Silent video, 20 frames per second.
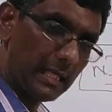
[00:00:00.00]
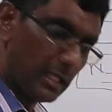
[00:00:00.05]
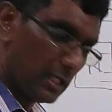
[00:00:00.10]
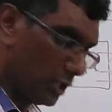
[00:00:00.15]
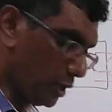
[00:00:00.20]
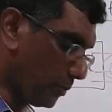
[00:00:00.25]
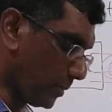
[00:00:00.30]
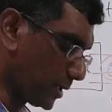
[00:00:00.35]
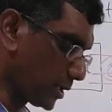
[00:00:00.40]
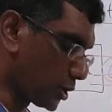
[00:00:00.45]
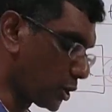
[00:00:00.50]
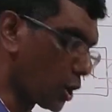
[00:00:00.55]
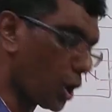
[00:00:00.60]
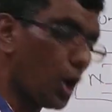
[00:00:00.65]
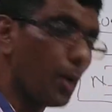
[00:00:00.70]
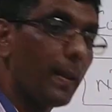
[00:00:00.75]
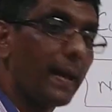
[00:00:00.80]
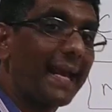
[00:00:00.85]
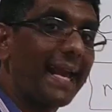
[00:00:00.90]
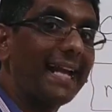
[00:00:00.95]
you must draw
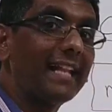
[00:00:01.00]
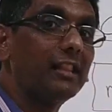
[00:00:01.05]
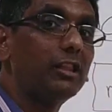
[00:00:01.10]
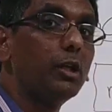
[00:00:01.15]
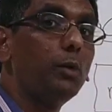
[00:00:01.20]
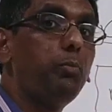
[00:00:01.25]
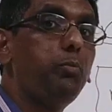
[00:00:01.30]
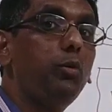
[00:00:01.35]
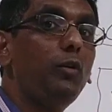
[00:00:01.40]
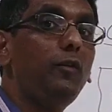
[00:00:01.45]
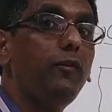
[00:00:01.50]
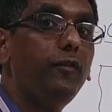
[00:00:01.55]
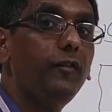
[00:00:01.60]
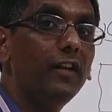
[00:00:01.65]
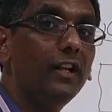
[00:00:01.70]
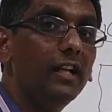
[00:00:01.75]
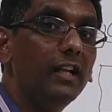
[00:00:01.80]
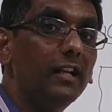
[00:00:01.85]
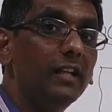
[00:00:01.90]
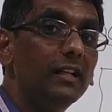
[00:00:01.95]
the cathode
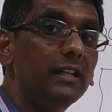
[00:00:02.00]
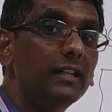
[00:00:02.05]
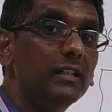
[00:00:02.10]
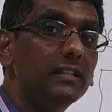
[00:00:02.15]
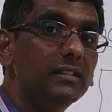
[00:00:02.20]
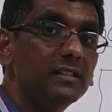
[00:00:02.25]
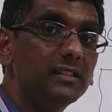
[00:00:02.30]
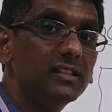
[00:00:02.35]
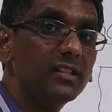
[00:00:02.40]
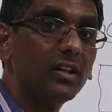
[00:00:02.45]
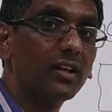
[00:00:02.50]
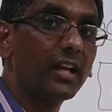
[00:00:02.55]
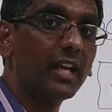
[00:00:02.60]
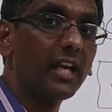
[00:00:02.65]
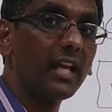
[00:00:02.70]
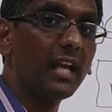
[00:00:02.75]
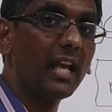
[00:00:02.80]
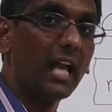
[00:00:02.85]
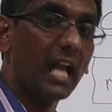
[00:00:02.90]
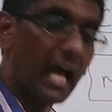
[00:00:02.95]
field.
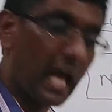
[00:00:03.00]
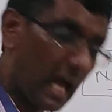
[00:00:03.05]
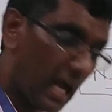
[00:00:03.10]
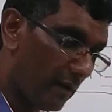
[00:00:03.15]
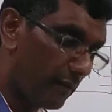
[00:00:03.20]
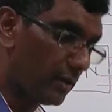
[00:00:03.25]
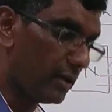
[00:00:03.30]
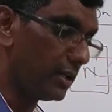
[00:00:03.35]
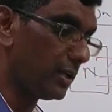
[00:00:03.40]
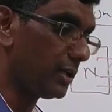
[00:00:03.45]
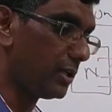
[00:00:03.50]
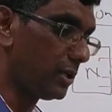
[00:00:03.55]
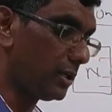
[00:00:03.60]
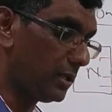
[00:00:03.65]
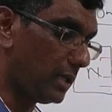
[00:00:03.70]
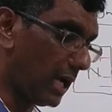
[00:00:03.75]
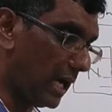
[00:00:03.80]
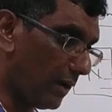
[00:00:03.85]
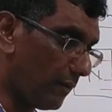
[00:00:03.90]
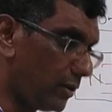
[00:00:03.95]
Okay, I
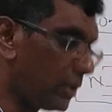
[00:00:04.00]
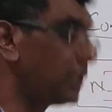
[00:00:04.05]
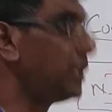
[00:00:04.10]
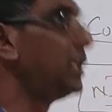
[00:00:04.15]
will